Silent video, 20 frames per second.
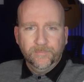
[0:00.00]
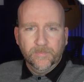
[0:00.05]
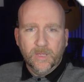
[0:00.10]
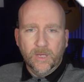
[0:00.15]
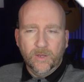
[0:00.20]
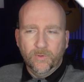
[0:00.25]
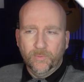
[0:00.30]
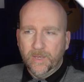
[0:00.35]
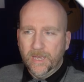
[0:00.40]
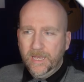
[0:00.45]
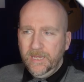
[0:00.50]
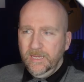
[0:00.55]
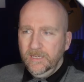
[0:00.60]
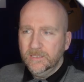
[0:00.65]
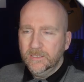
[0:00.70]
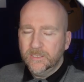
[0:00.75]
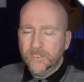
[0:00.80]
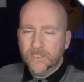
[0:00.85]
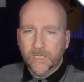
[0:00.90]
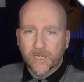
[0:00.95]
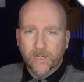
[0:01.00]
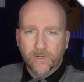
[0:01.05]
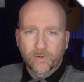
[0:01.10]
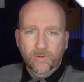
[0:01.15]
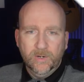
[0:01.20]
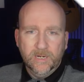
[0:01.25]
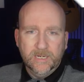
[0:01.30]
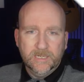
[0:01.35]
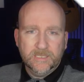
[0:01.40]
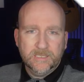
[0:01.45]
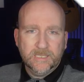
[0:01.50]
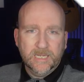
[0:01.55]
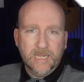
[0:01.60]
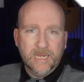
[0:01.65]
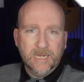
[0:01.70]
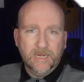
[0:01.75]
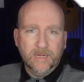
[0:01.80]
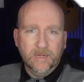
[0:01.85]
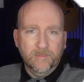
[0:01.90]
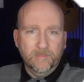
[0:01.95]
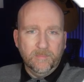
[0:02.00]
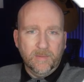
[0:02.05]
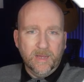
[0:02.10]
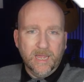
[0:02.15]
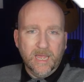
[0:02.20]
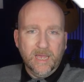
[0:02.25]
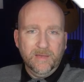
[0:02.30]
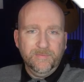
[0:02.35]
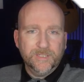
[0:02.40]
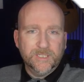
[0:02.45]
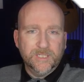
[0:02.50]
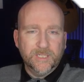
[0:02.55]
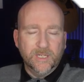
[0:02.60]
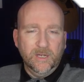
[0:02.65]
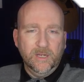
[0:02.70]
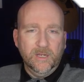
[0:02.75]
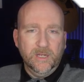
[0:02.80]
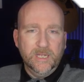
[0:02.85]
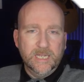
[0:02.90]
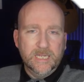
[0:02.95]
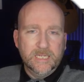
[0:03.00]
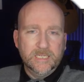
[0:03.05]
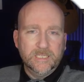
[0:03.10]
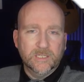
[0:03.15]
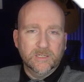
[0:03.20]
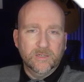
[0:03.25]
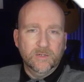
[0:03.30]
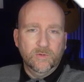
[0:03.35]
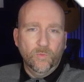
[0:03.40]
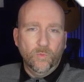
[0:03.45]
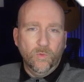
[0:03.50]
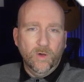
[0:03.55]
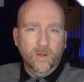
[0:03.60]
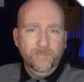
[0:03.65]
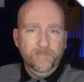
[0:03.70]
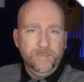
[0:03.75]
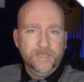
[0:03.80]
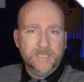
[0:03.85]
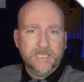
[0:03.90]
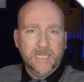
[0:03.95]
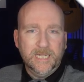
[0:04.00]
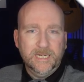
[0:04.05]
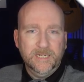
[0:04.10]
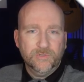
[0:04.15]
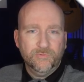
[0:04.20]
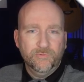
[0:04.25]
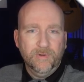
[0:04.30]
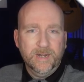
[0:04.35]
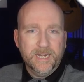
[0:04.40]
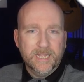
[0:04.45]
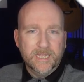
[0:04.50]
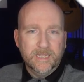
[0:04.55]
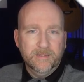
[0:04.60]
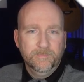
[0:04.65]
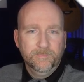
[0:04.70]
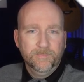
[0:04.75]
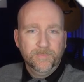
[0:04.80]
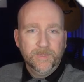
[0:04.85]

Okay, so it's saying my avatar is 1% ready.